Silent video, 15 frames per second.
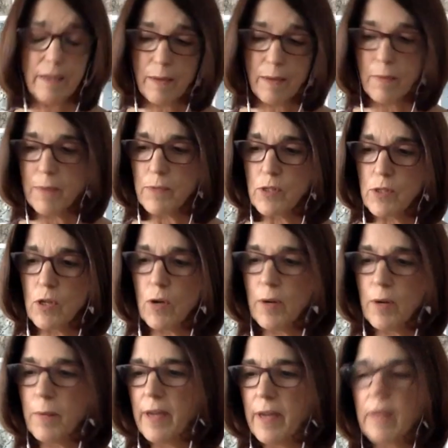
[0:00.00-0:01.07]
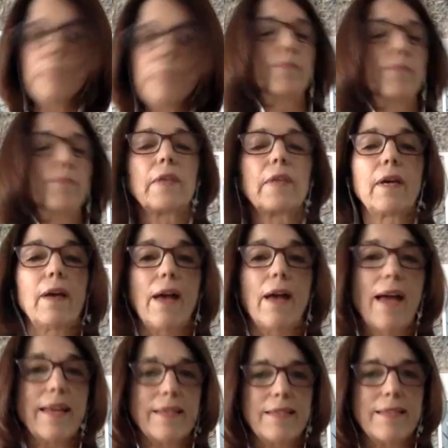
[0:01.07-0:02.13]
I'm sorry, but I
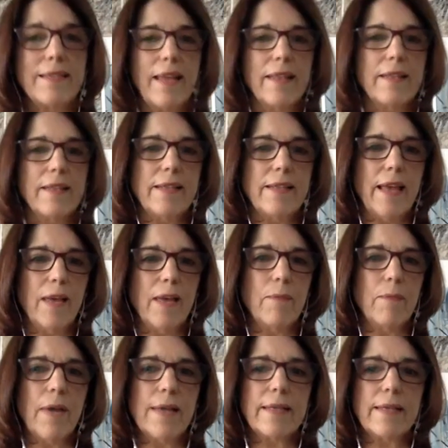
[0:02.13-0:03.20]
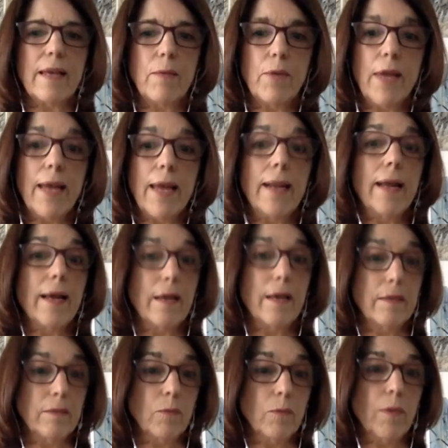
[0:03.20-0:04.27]
can say the same as Gabriela
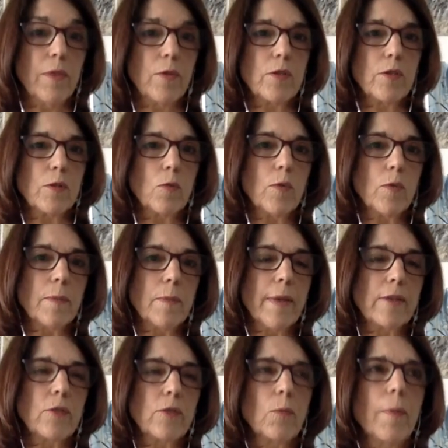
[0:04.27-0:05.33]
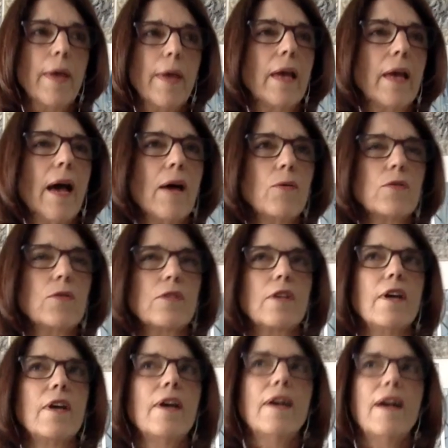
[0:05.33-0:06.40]
with respects to Bakehouse.
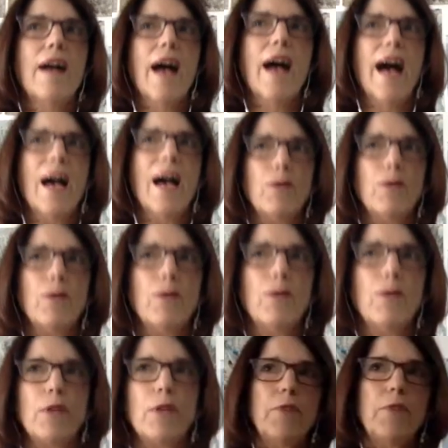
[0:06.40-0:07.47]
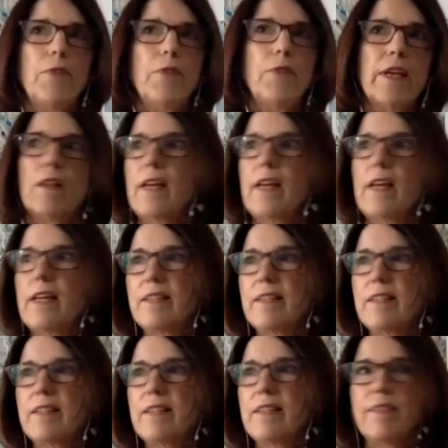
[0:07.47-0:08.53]
I really feel
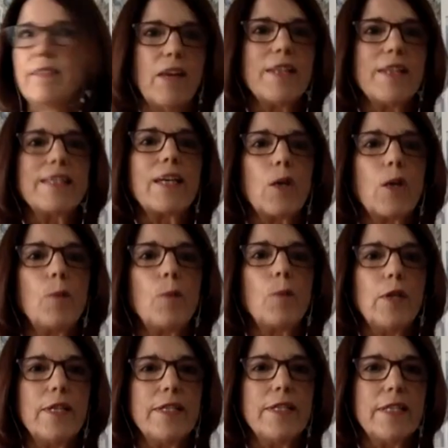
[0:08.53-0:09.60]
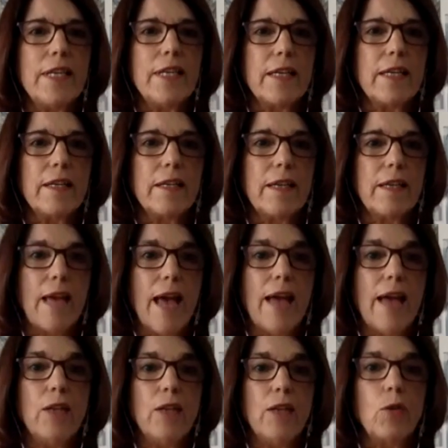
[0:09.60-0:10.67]
that there is a community, and
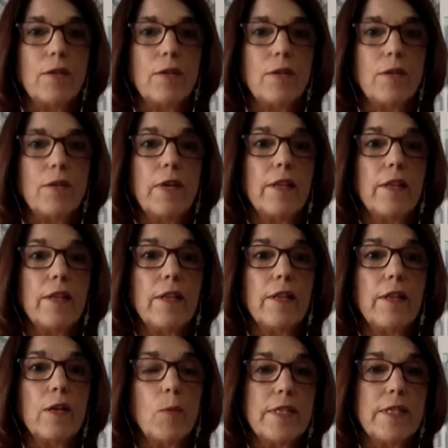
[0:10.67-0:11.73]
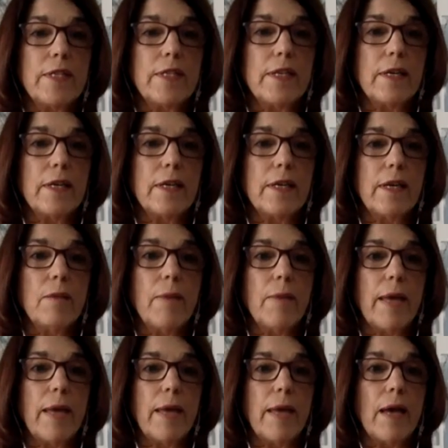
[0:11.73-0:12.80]
you can feel the community
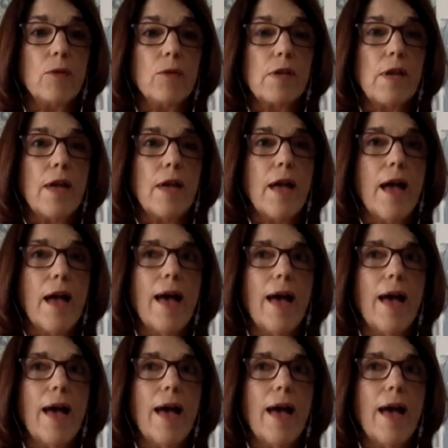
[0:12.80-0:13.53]
in Bakehouse,